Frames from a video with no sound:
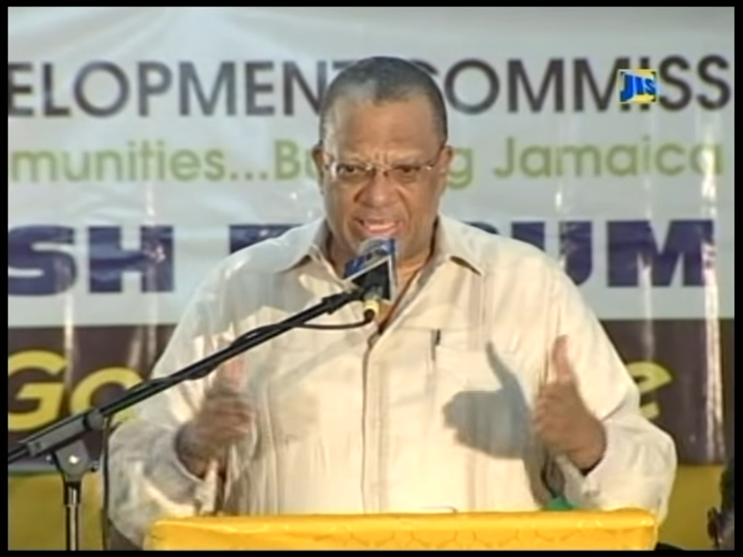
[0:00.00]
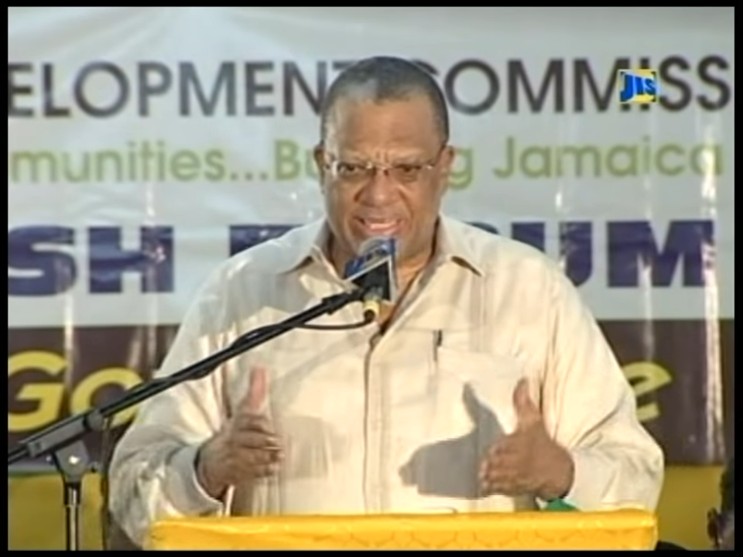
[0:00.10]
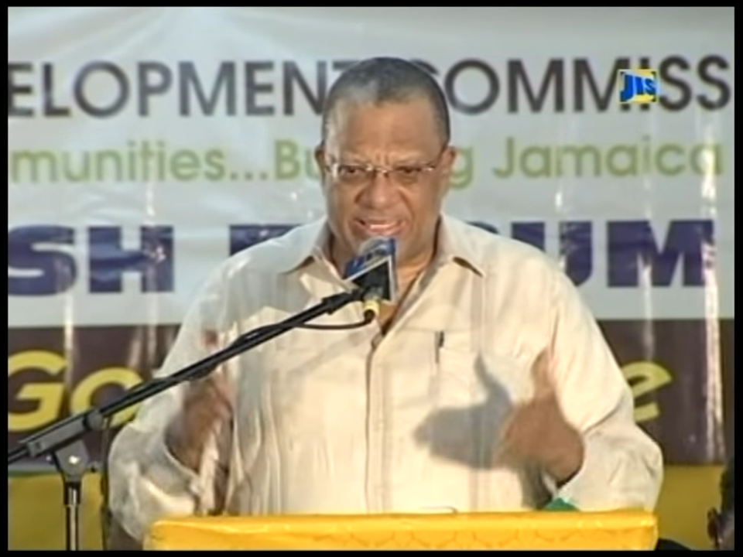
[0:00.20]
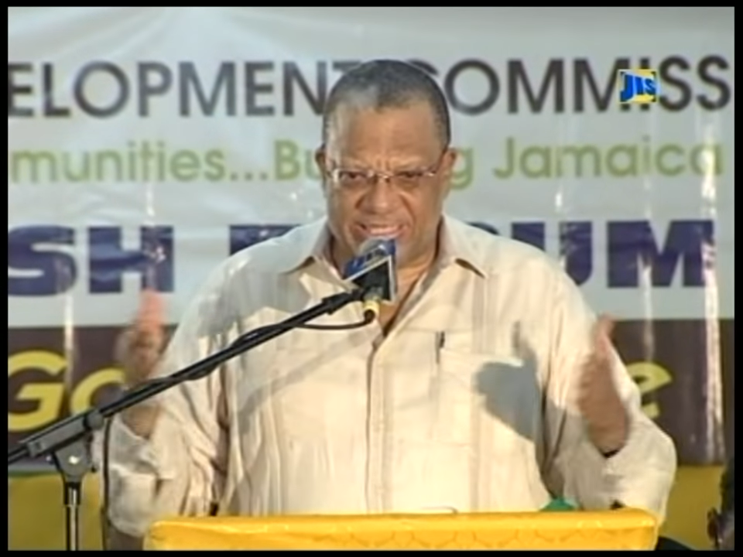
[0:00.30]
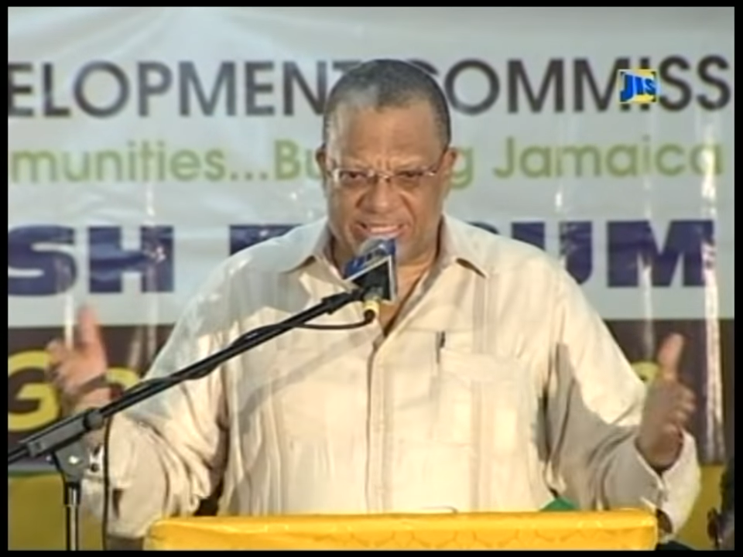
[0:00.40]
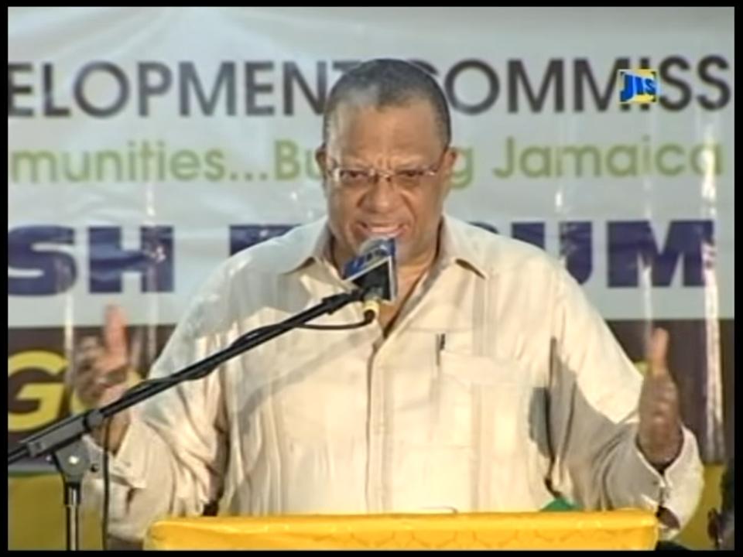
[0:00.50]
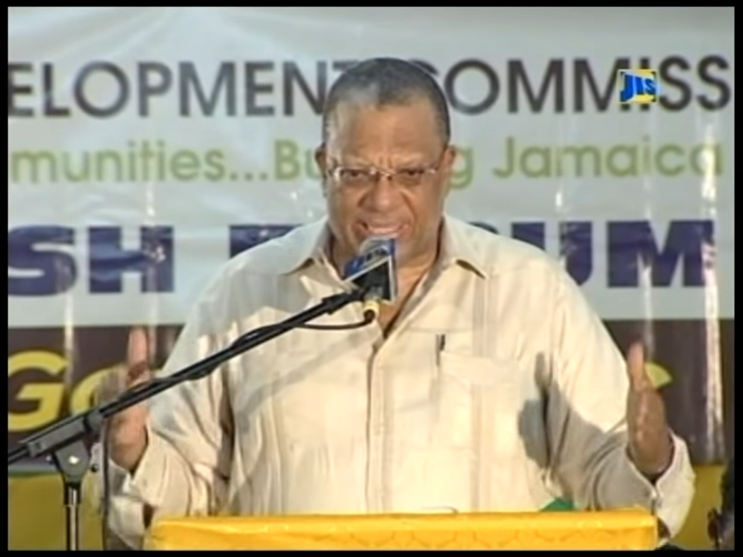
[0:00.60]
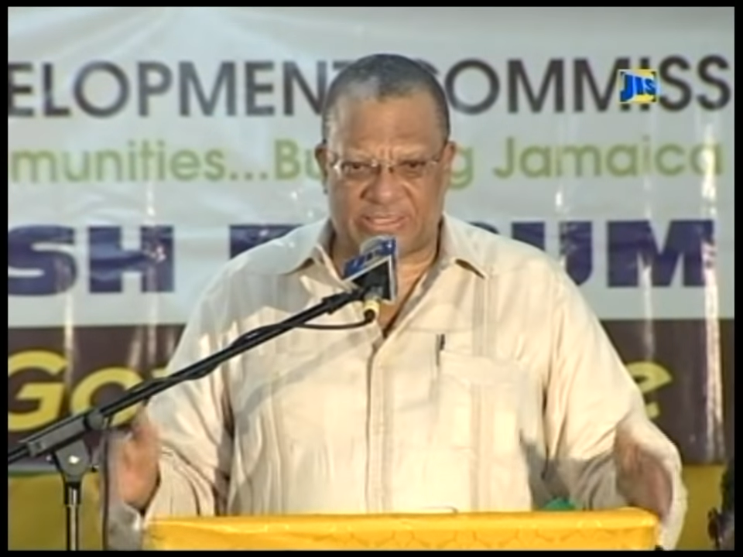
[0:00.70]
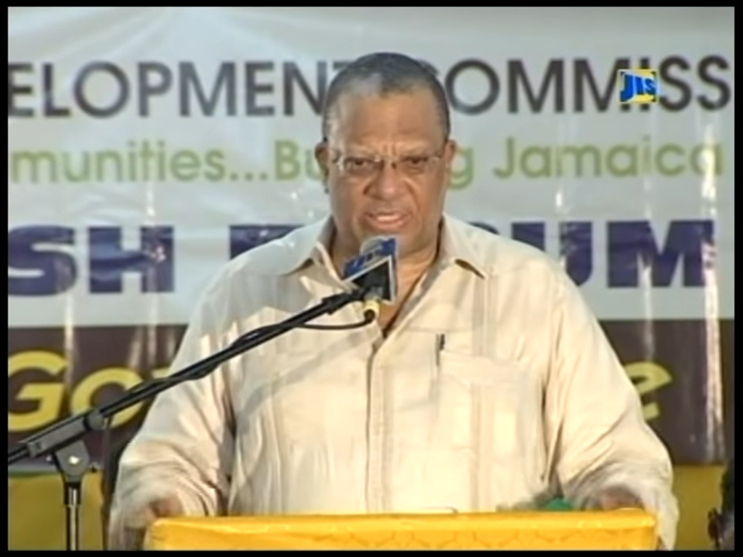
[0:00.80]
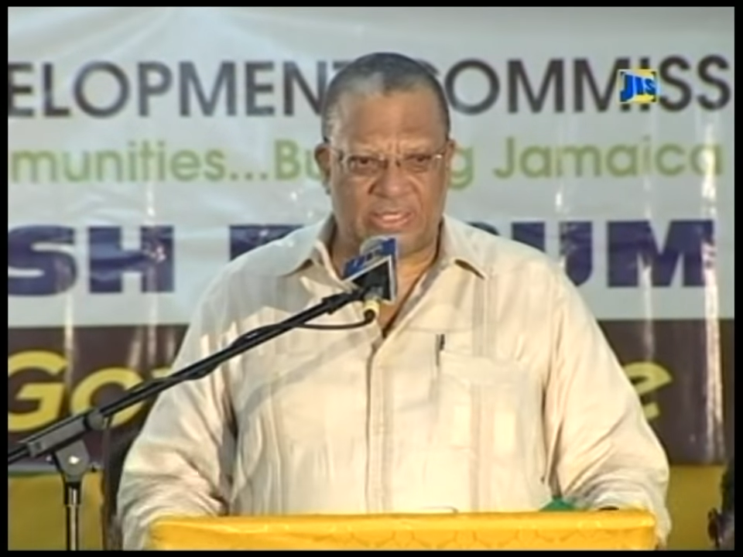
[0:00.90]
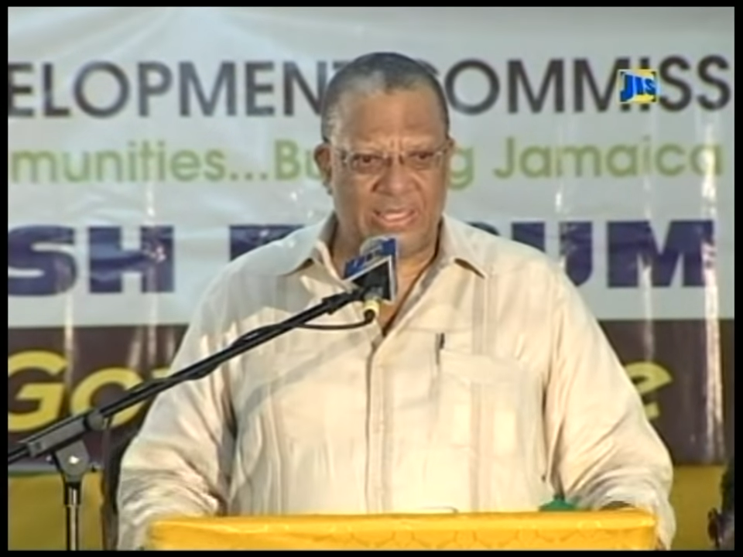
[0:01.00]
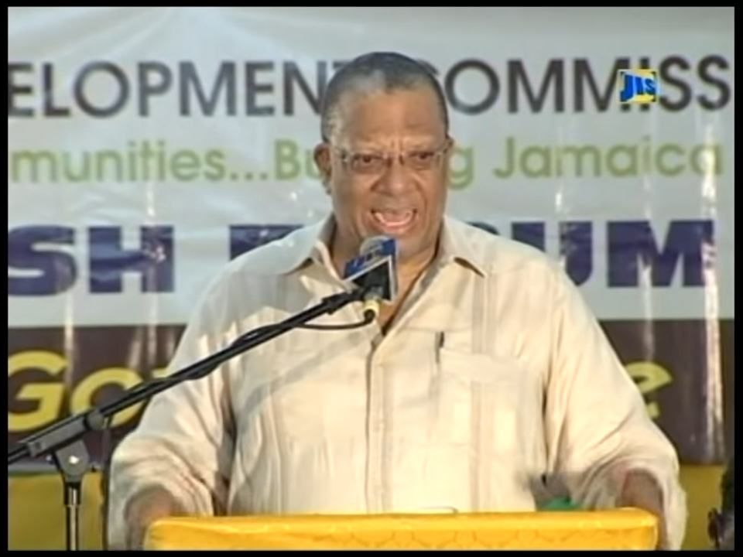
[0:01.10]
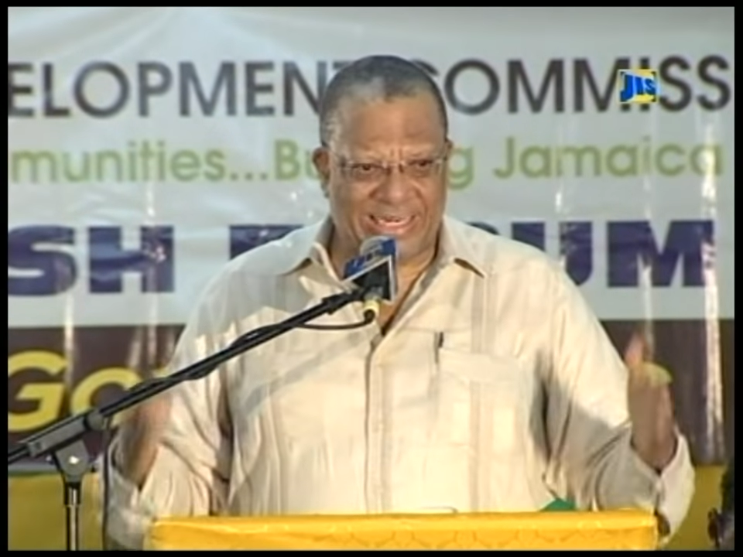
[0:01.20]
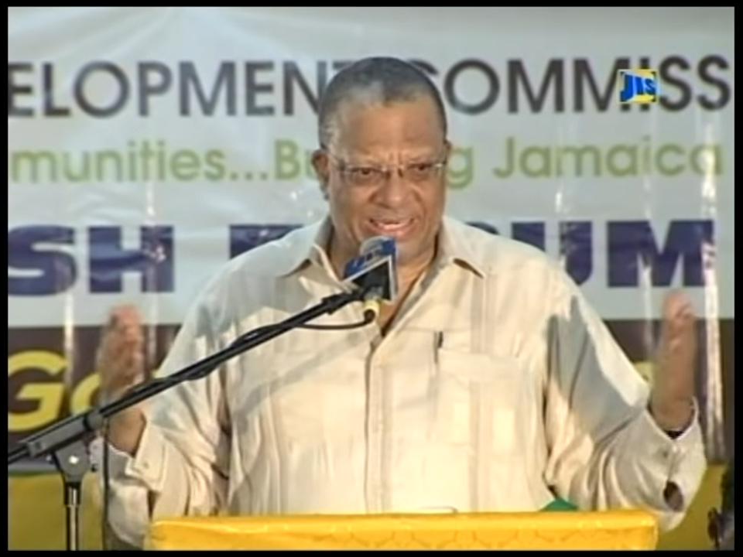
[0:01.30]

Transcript: in this sector and